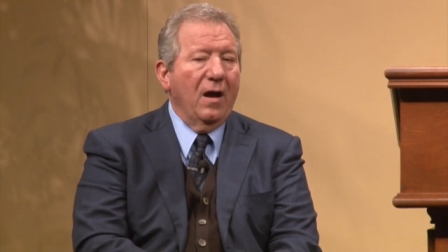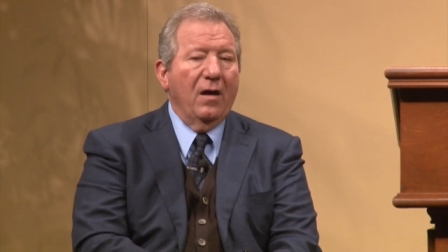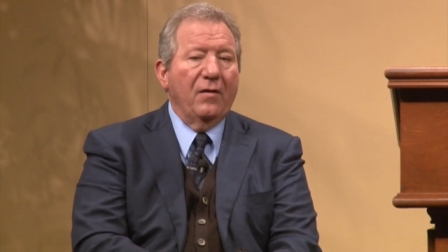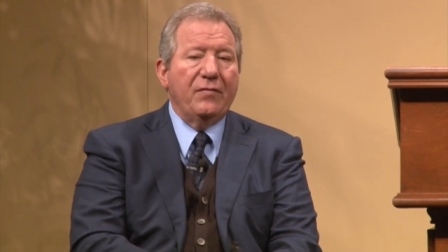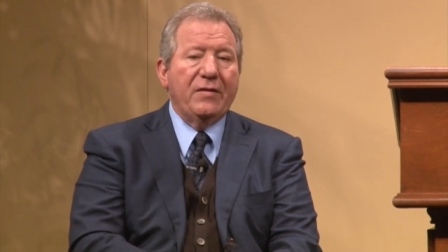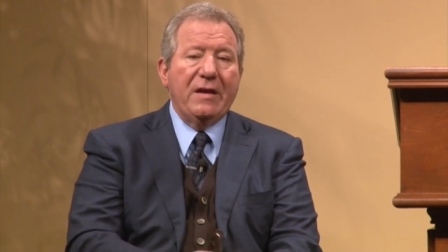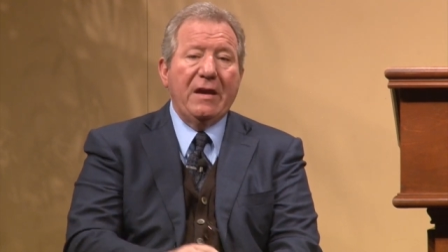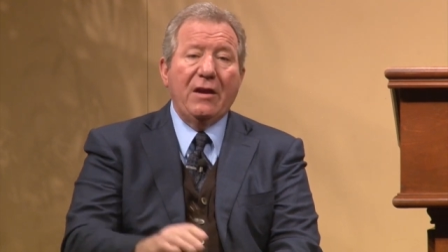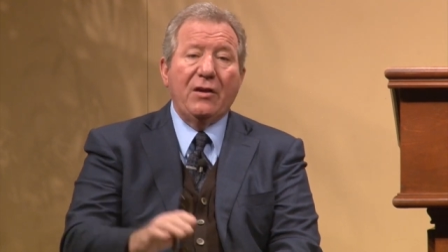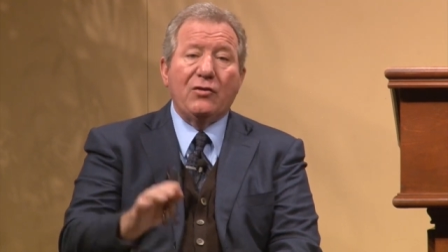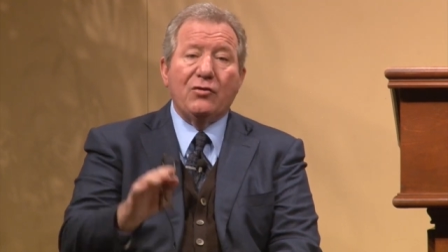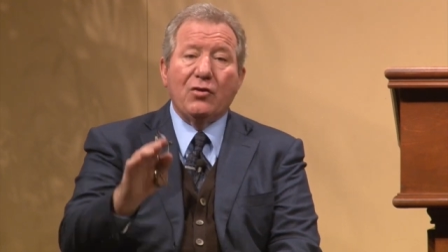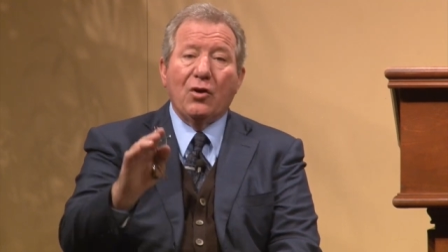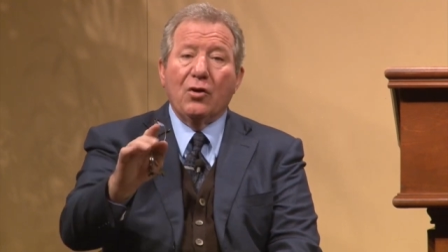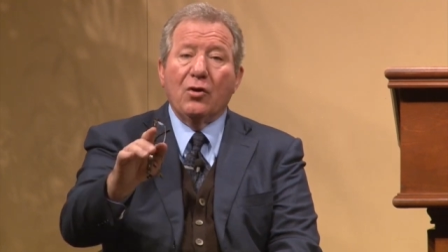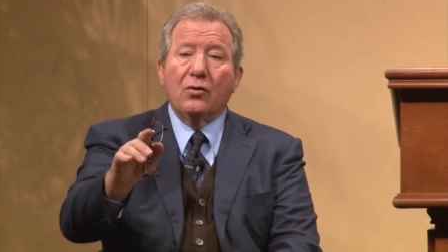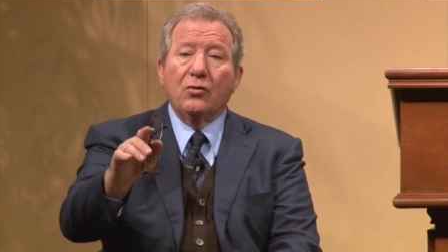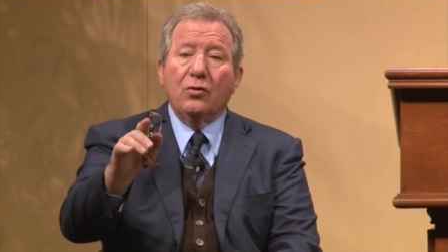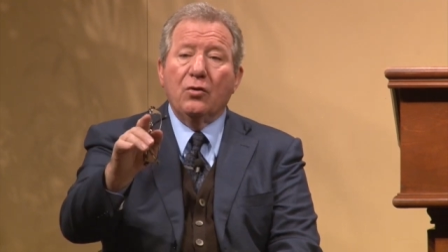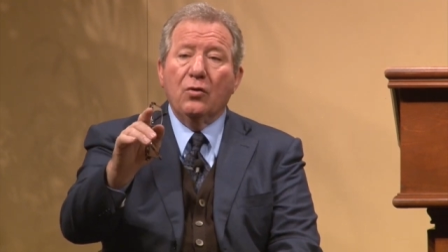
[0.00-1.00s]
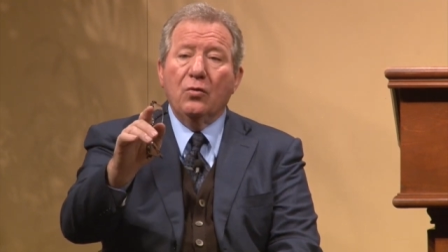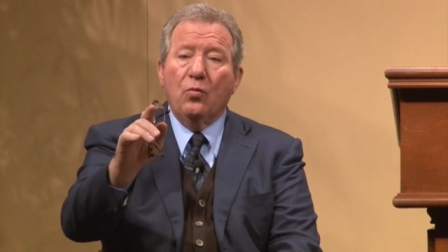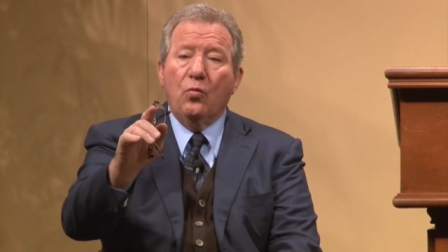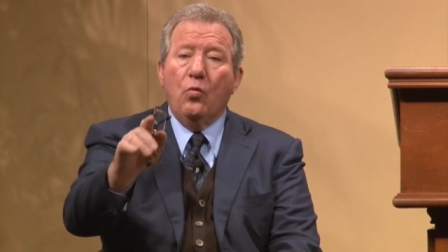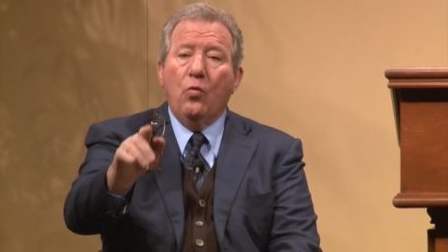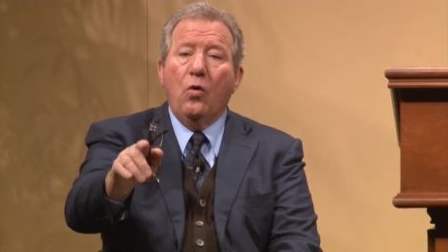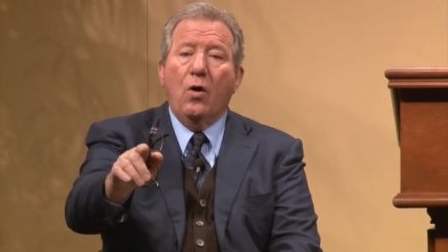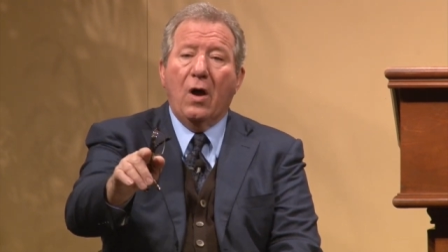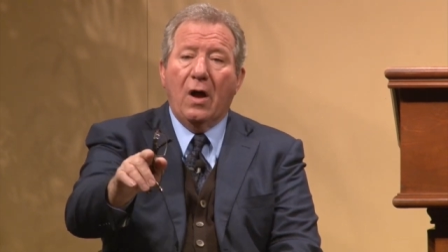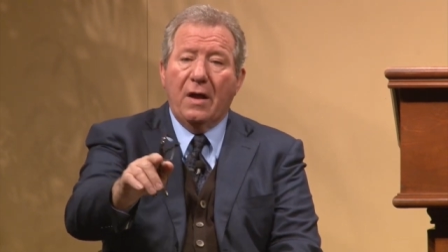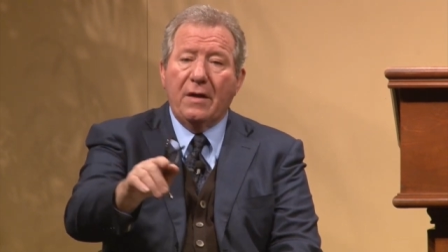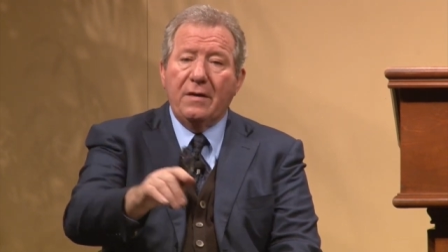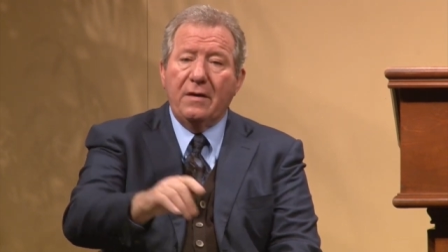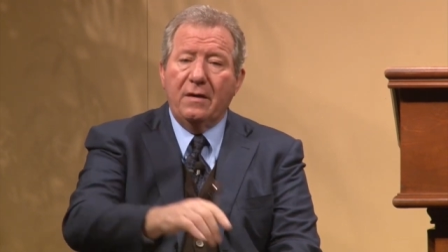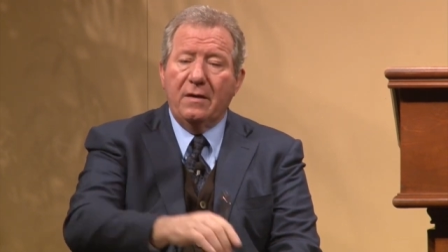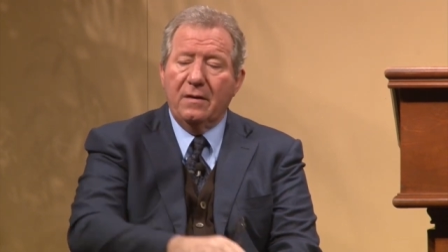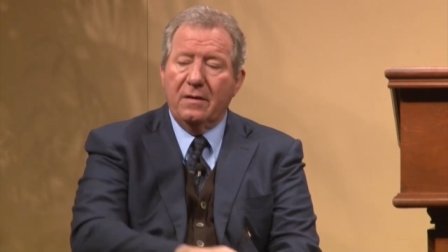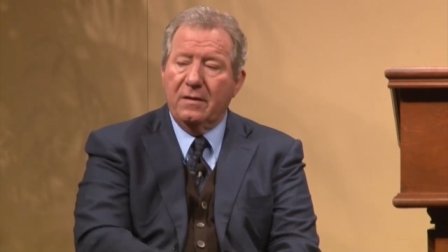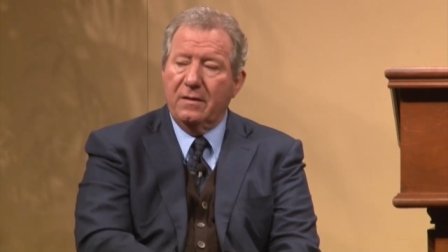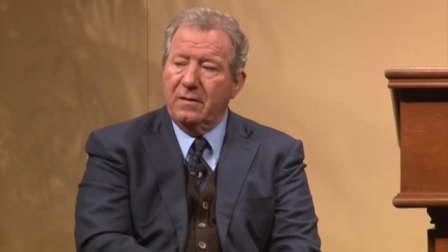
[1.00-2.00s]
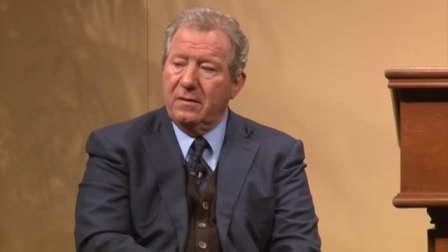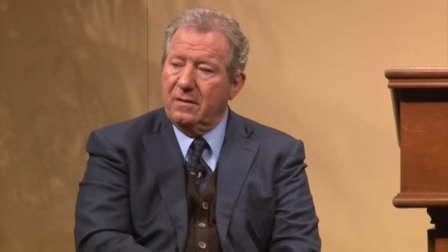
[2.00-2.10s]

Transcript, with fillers: of the eternal one.